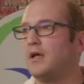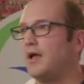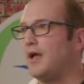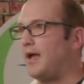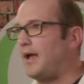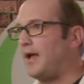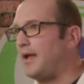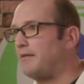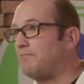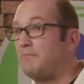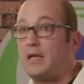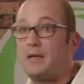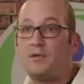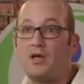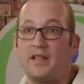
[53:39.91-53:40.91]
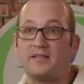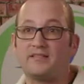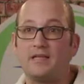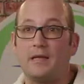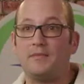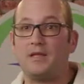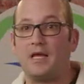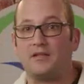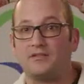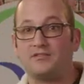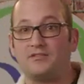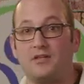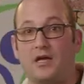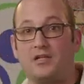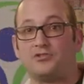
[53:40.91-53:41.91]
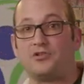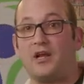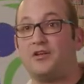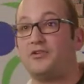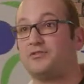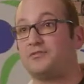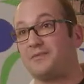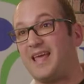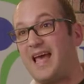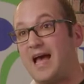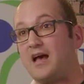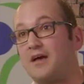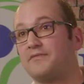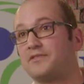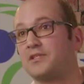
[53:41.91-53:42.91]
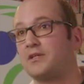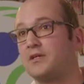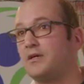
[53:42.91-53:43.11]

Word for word: and maybe on that same day I'll, I'll try to do some calves.